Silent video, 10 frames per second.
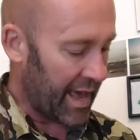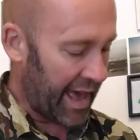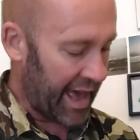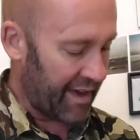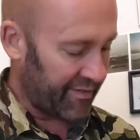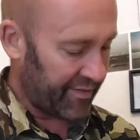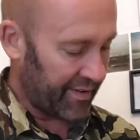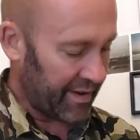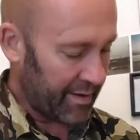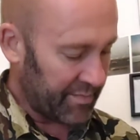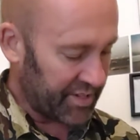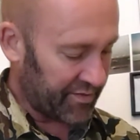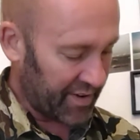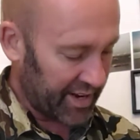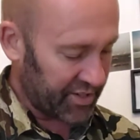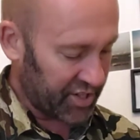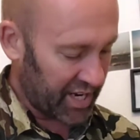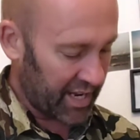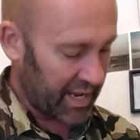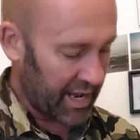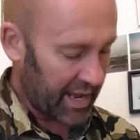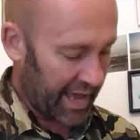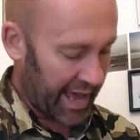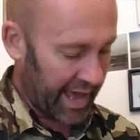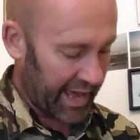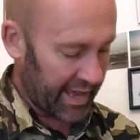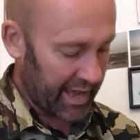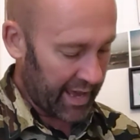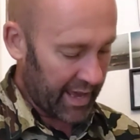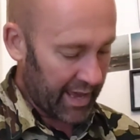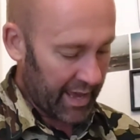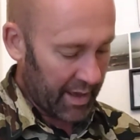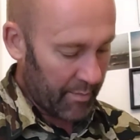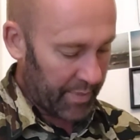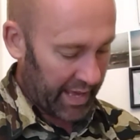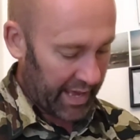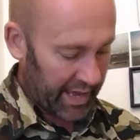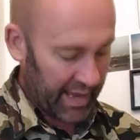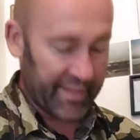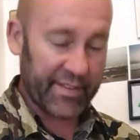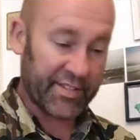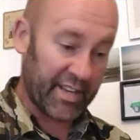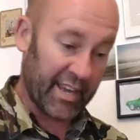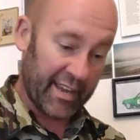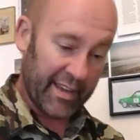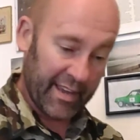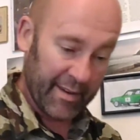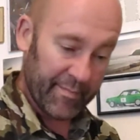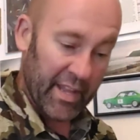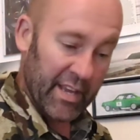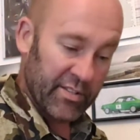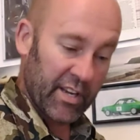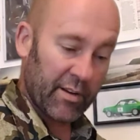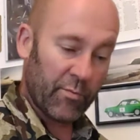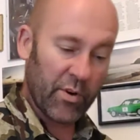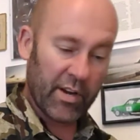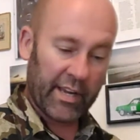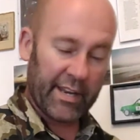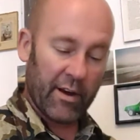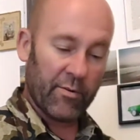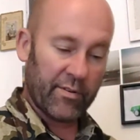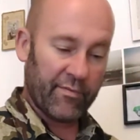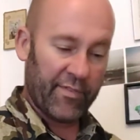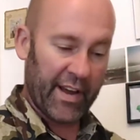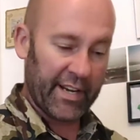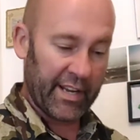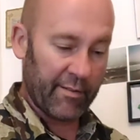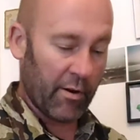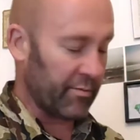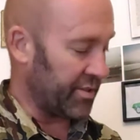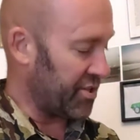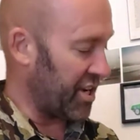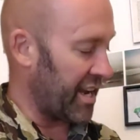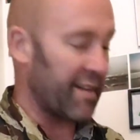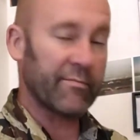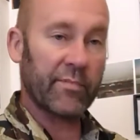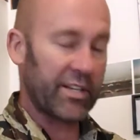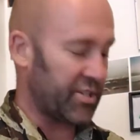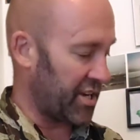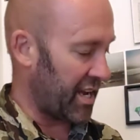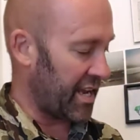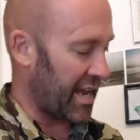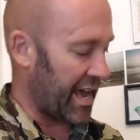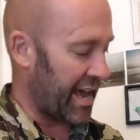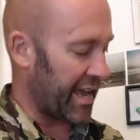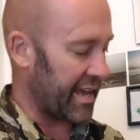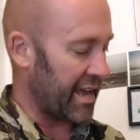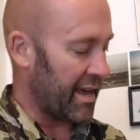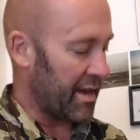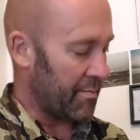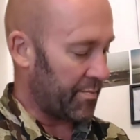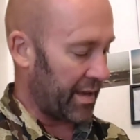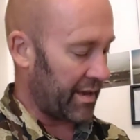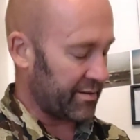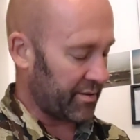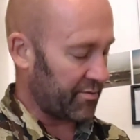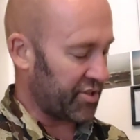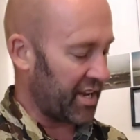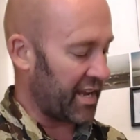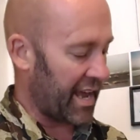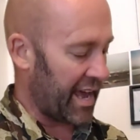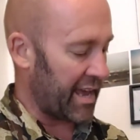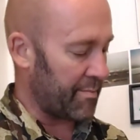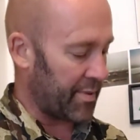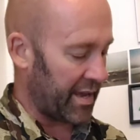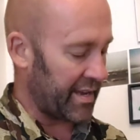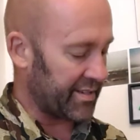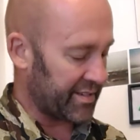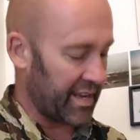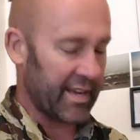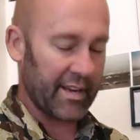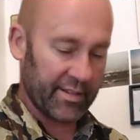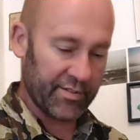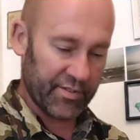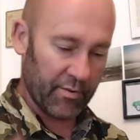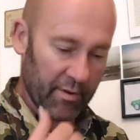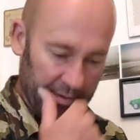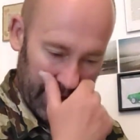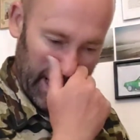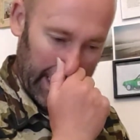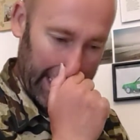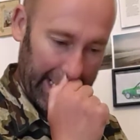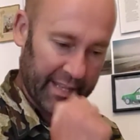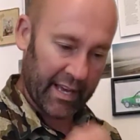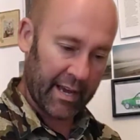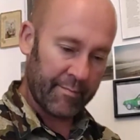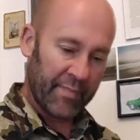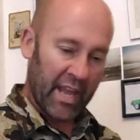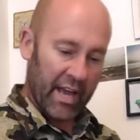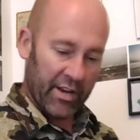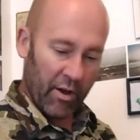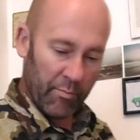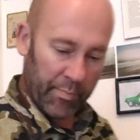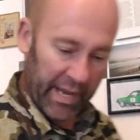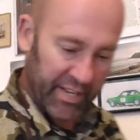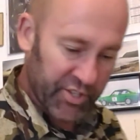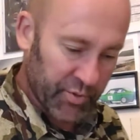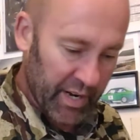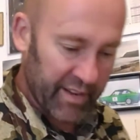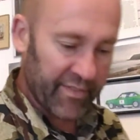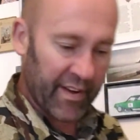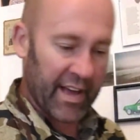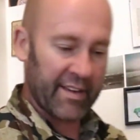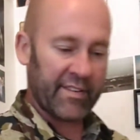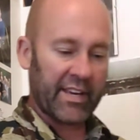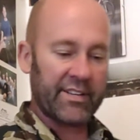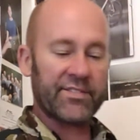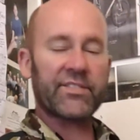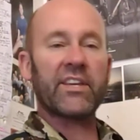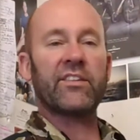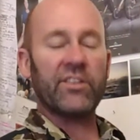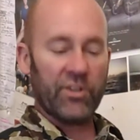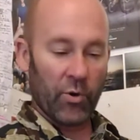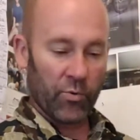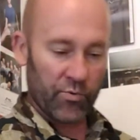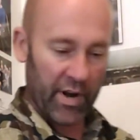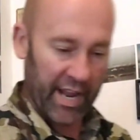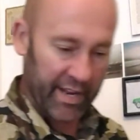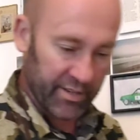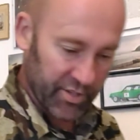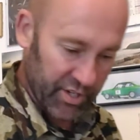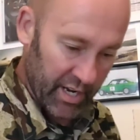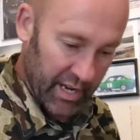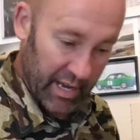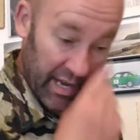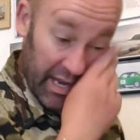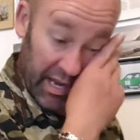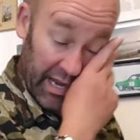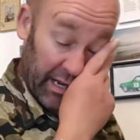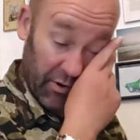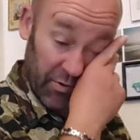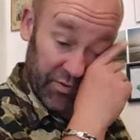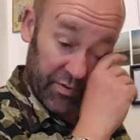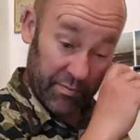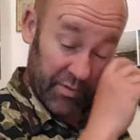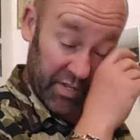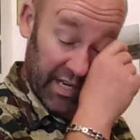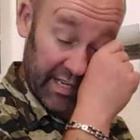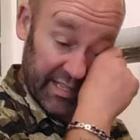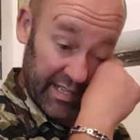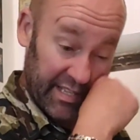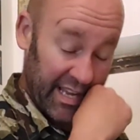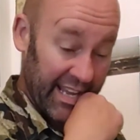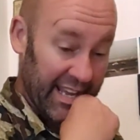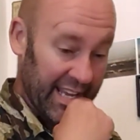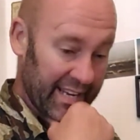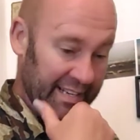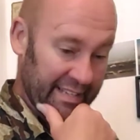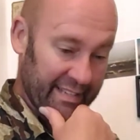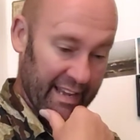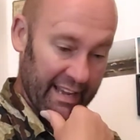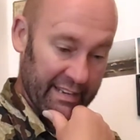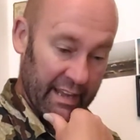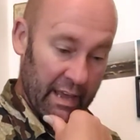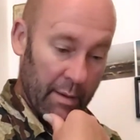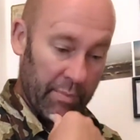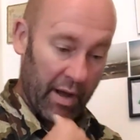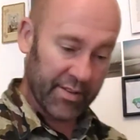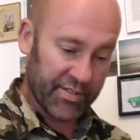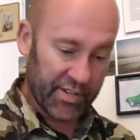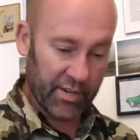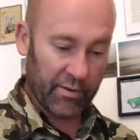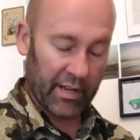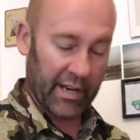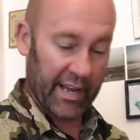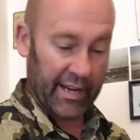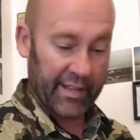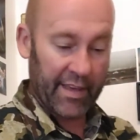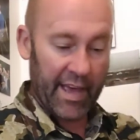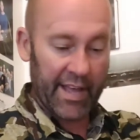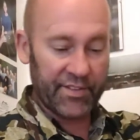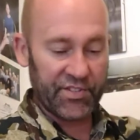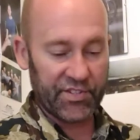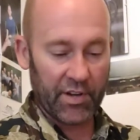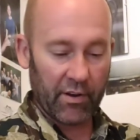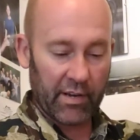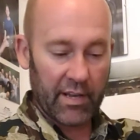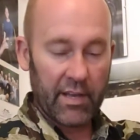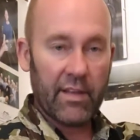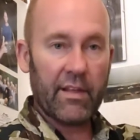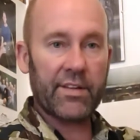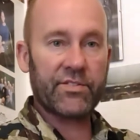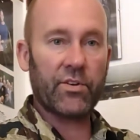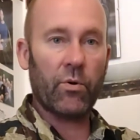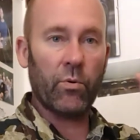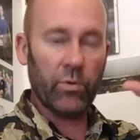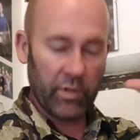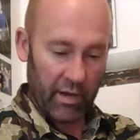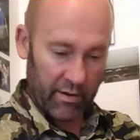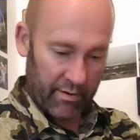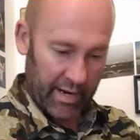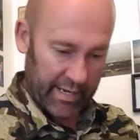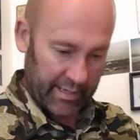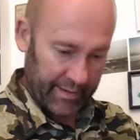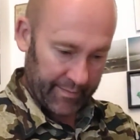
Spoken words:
F, miss a fret G, A, B and C, yeah? So you can work it out, and finally you've got the G, haven't we? G, A, B, so G, A, B, C and so on, like that. And on page 25 you can see the note range. It goes from G to D, you can see it. Parts of the ukulele, the headstock, that's the whole lot, right?